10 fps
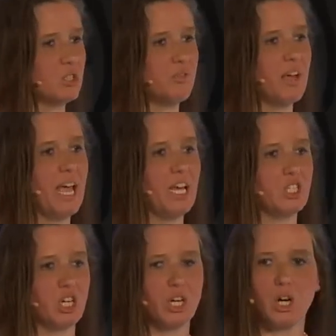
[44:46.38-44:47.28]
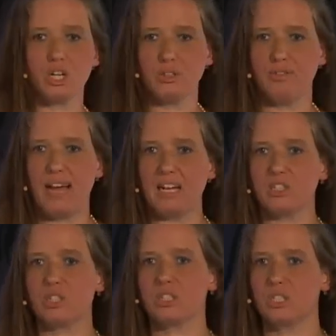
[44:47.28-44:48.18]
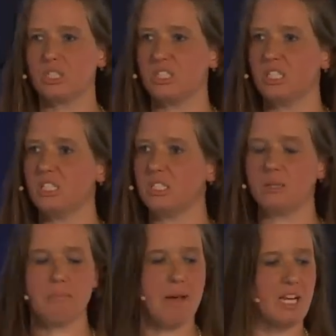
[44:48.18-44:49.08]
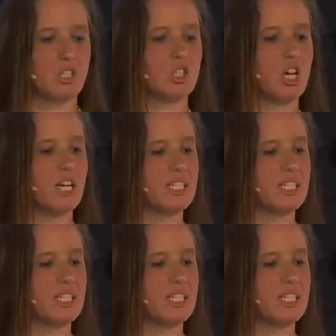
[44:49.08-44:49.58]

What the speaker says: of aging: cardiovascular disease, dementia,